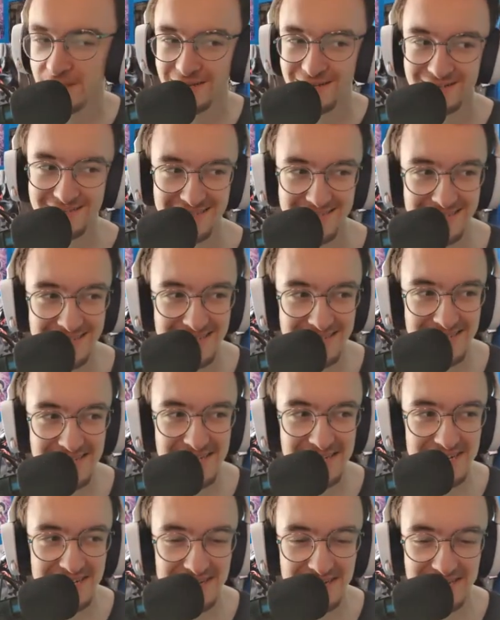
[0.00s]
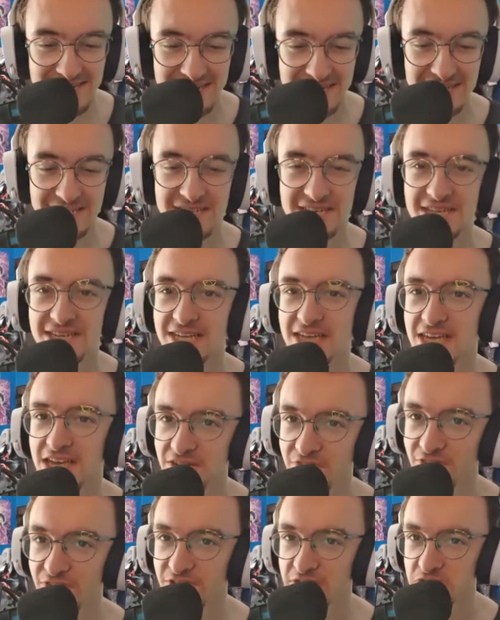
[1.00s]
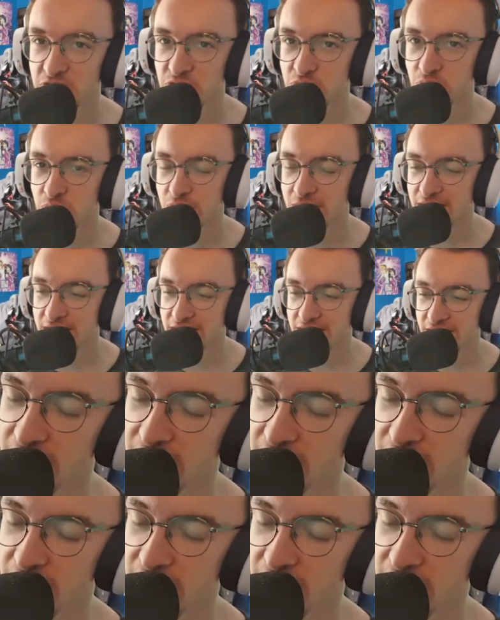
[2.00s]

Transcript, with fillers: and see if I could win.